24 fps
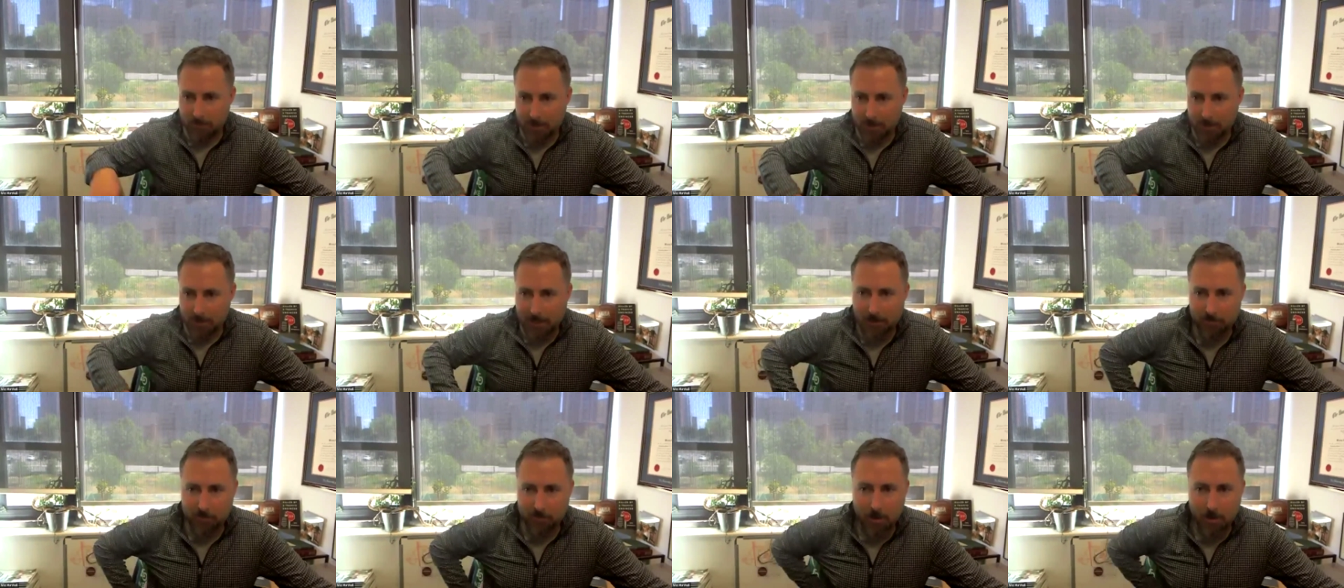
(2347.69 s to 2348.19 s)

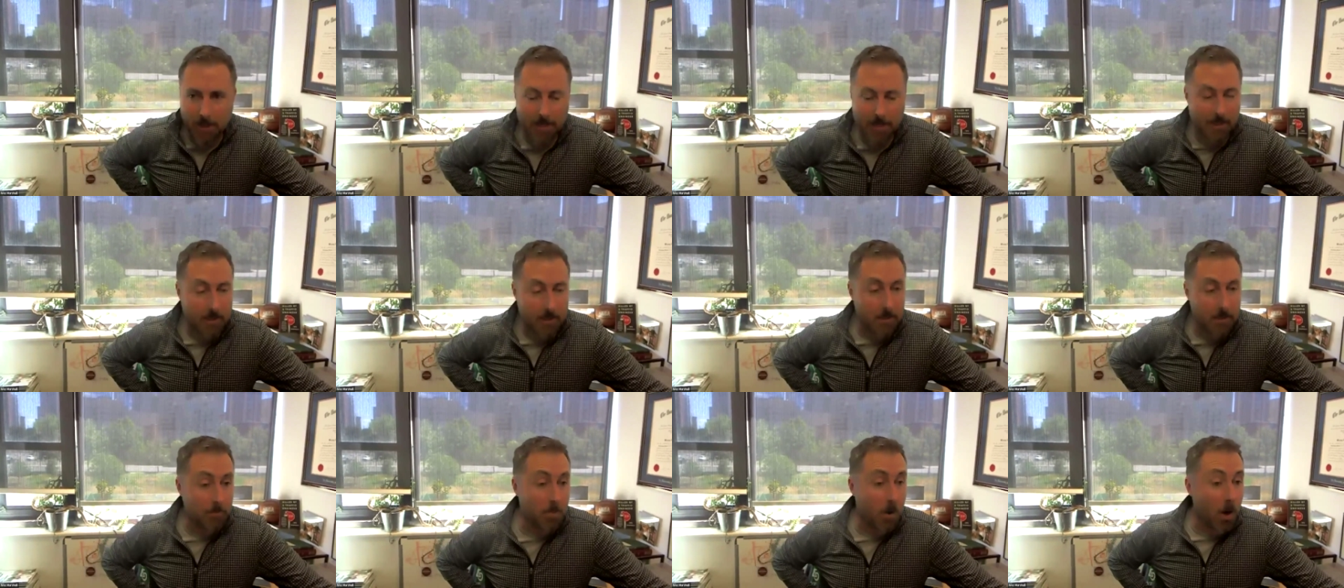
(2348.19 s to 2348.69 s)
kind of
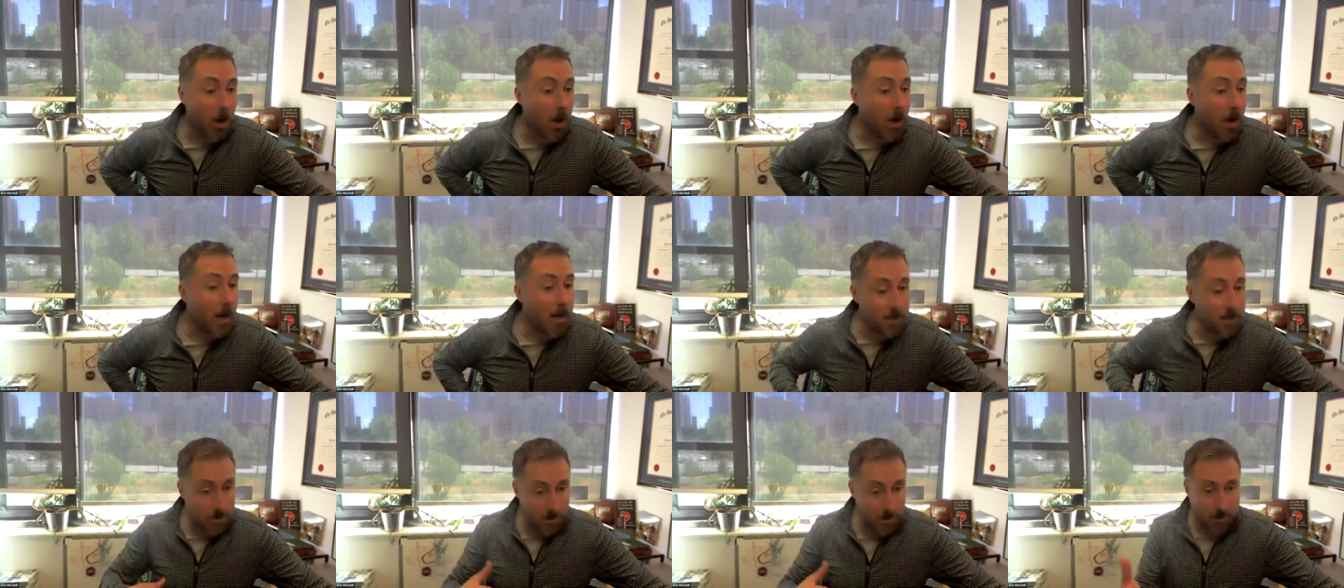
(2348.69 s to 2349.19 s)
aligning the
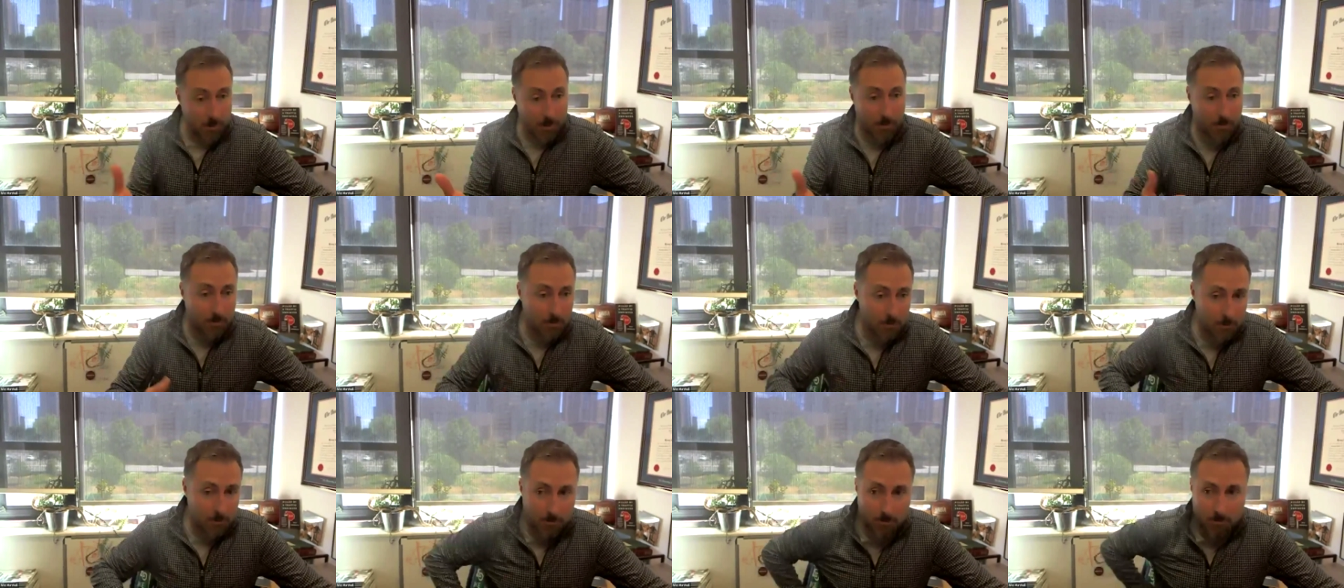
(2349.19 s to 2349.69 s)
pots,
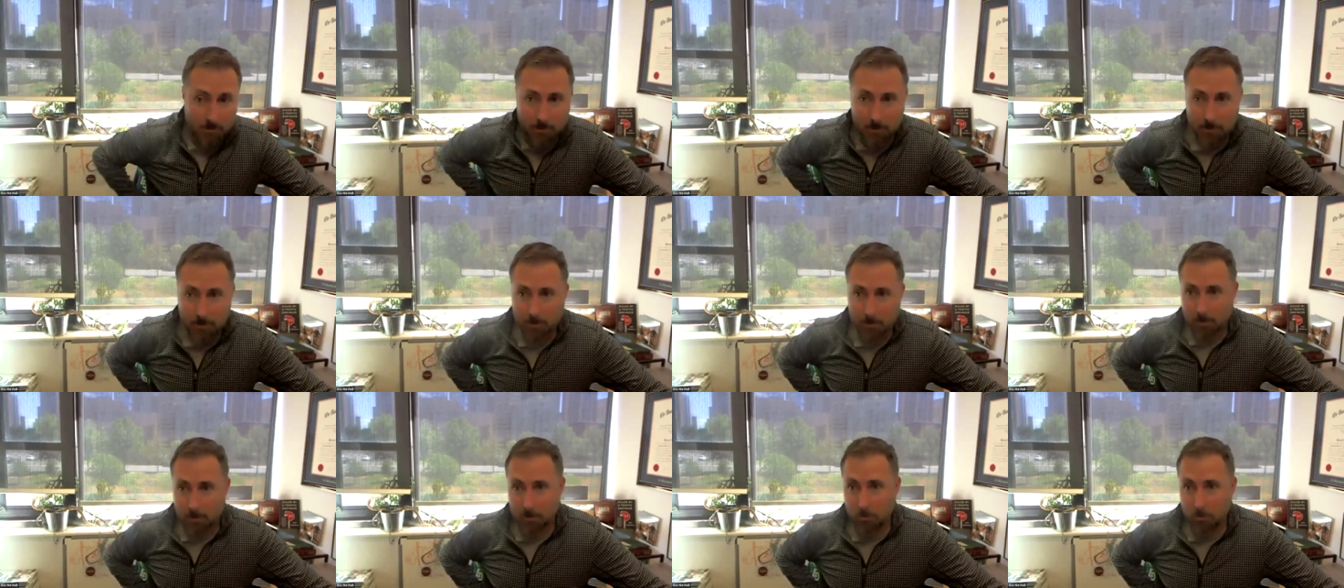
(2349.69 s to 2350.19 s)
like
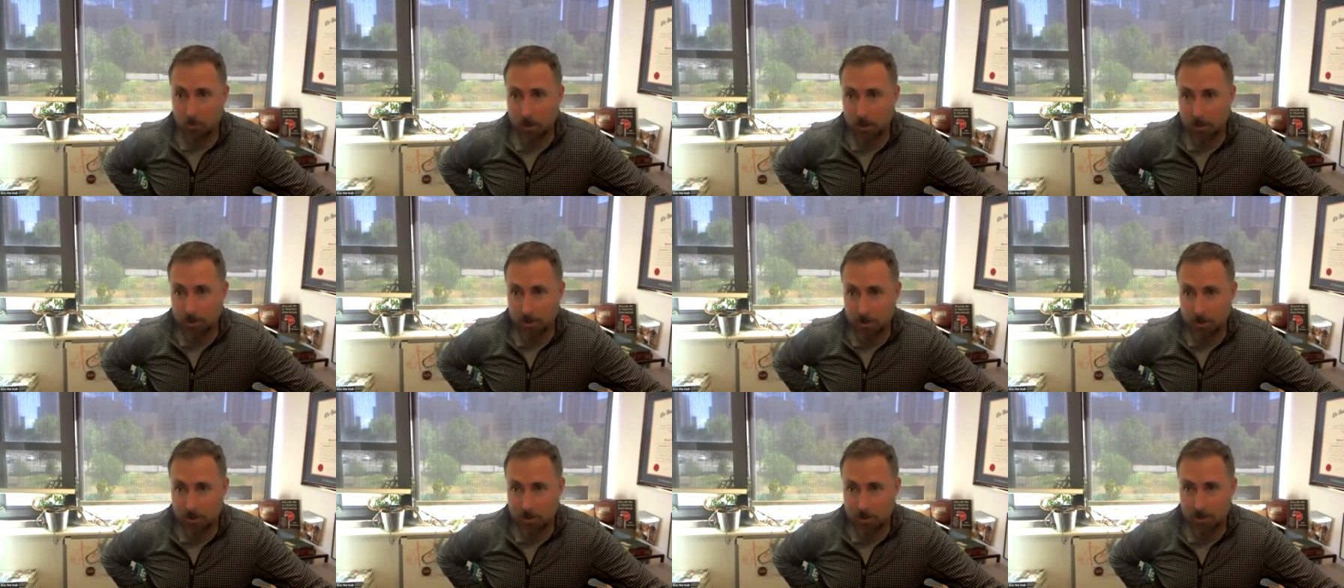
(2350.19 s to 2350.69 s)
the
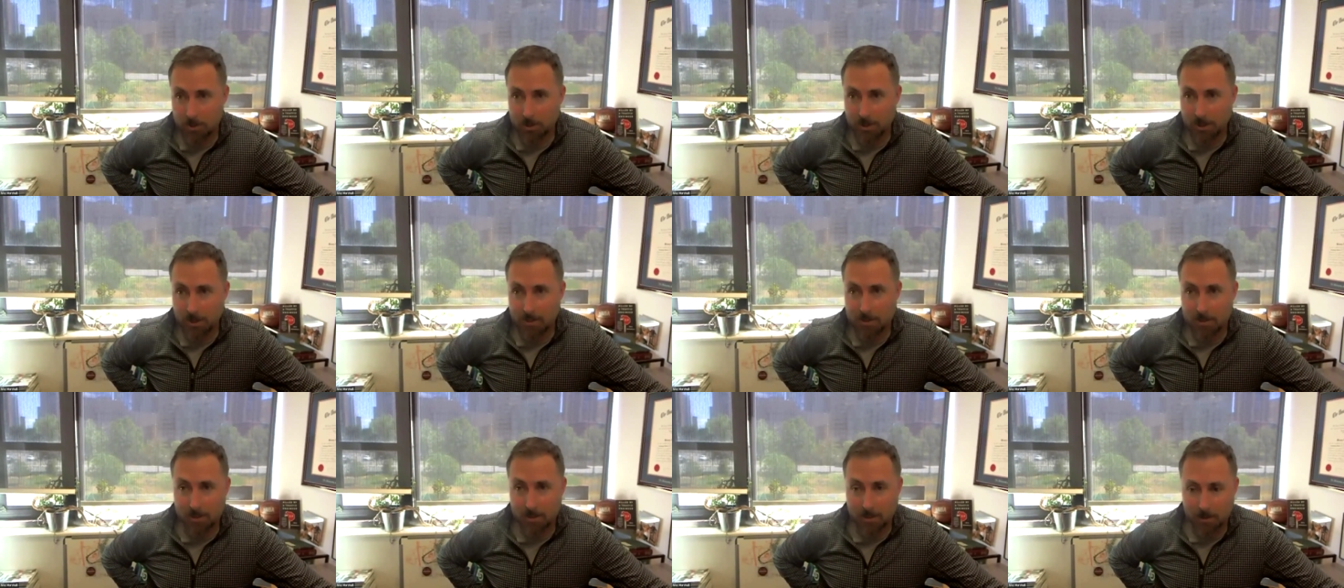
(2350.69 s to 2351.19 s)
question is
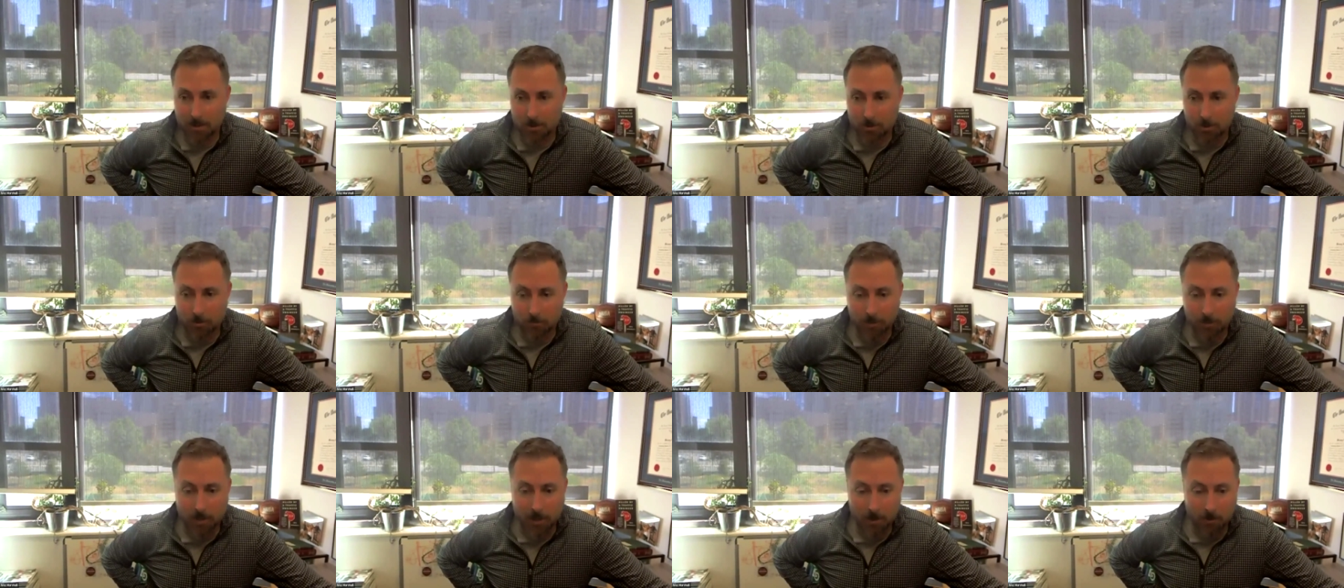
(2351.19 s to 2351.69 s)
suggesting,
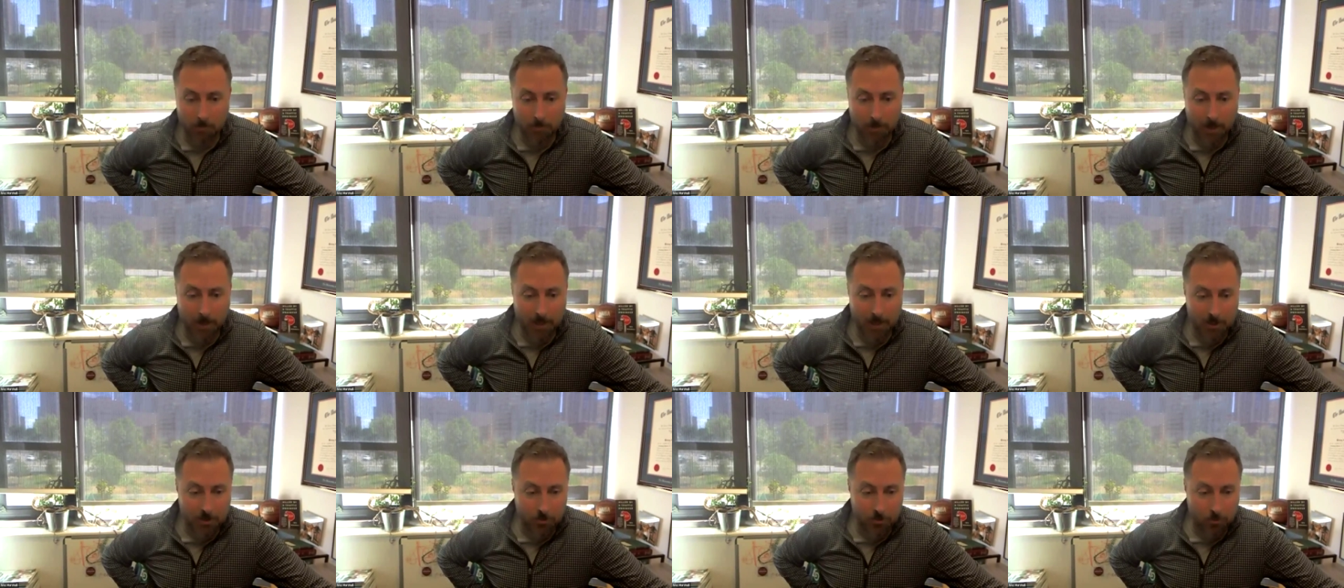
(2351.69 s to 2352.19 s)
to better
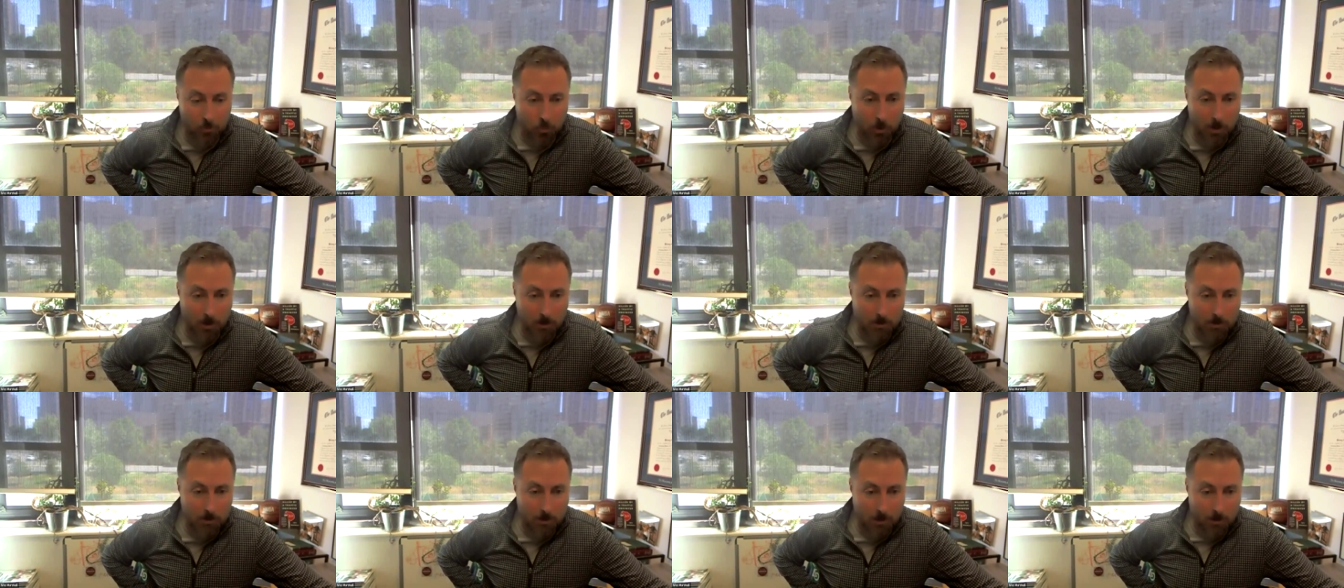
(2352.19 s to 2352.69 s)
match
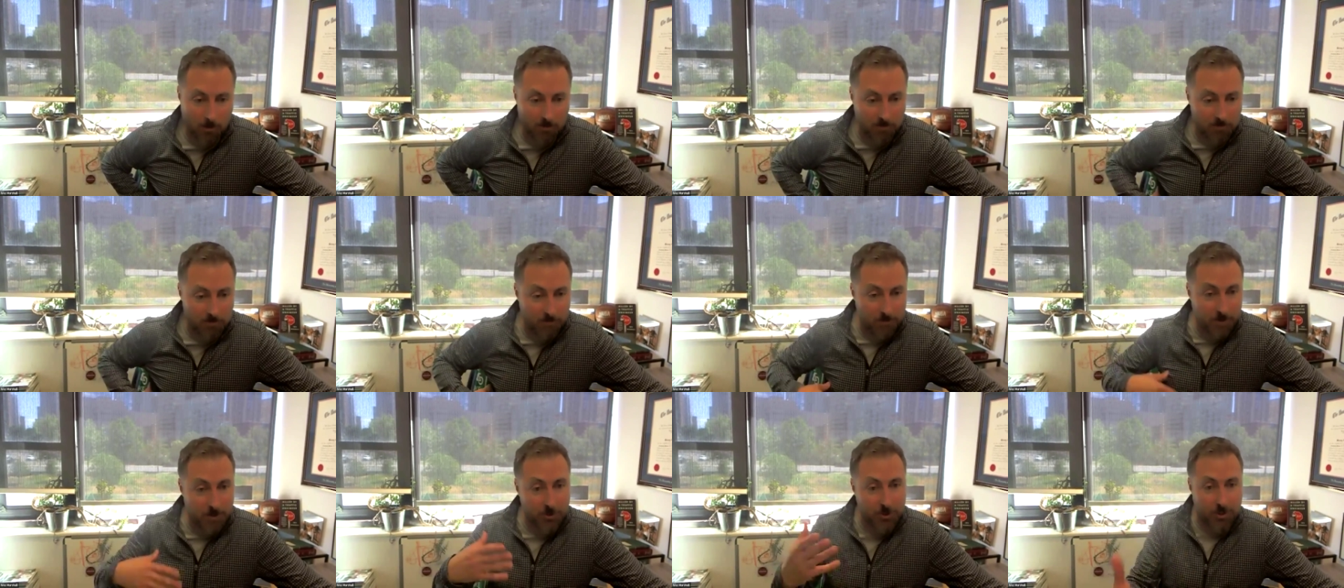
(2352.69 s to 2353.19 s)
what our
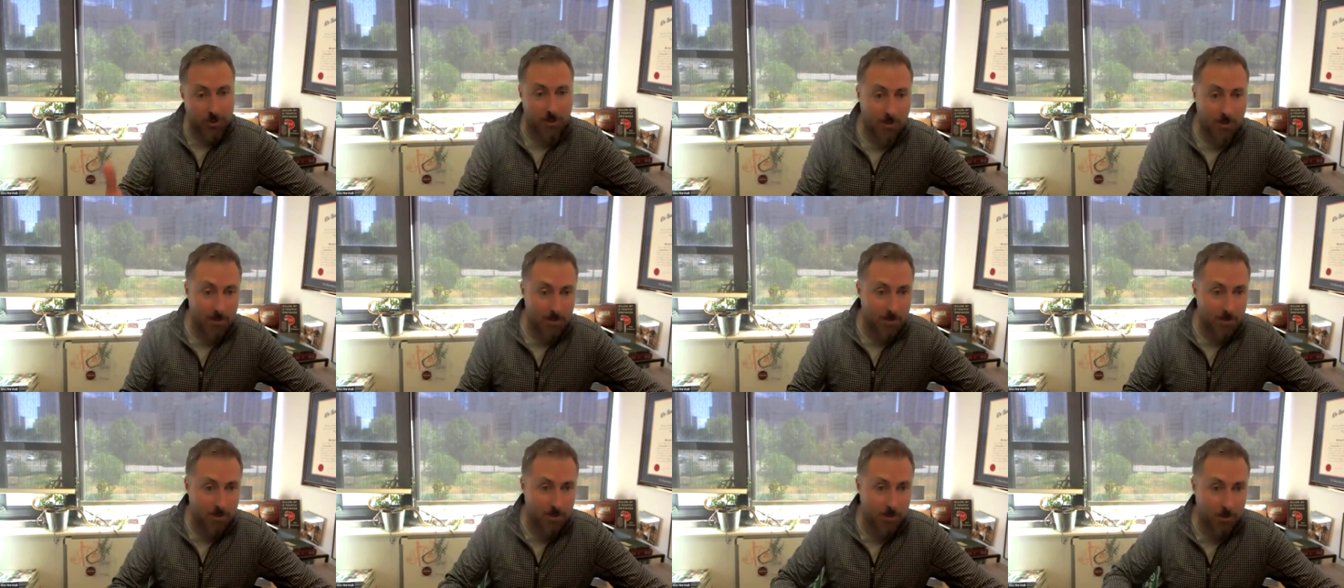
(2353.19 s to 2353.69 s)
vision
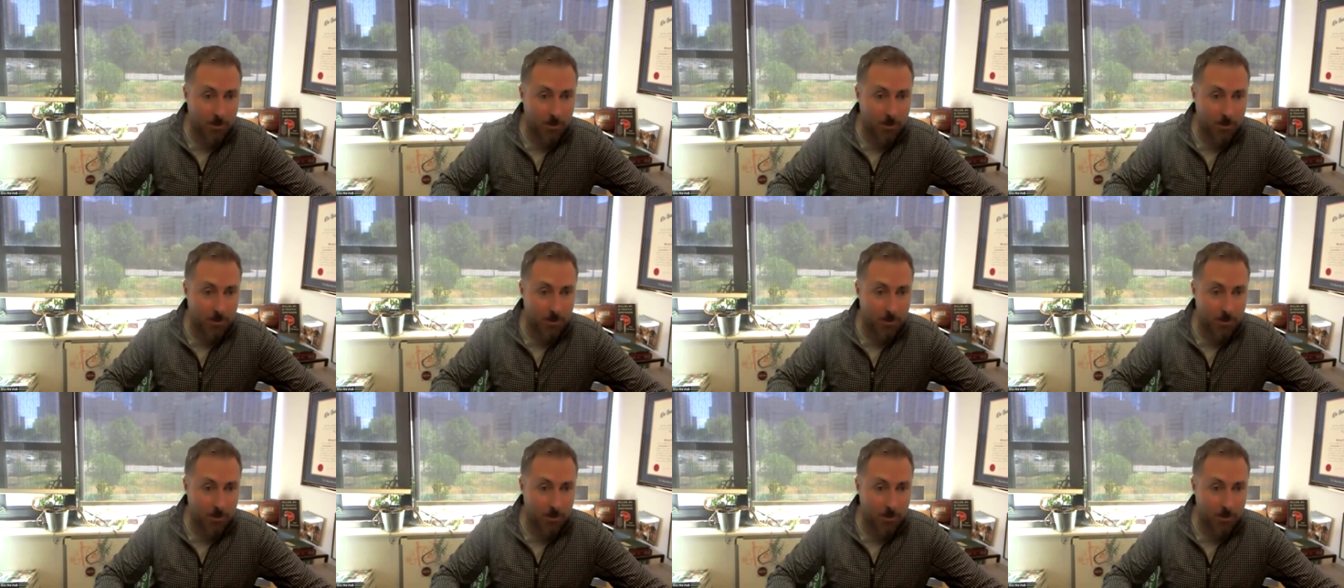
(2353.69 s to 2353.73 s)
is.